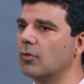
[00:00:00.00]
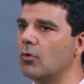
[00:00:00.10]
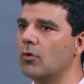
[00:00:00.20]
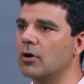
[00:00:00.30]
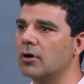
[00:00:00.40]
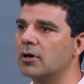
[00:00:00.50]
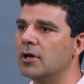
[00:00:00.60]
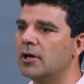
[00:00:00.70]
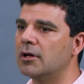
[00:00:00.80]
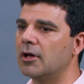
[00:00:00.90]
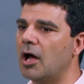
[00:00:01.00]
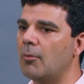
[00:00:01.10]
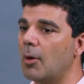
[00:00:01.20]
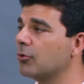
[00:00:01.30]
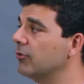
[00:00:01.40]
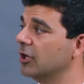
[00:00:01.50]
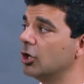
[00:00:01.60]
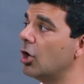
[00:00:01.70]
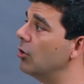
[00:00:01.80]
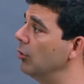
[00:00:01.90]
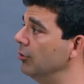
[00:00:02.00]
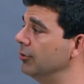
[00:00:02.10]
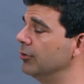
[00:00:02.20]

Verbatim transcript: or um, approving a loan,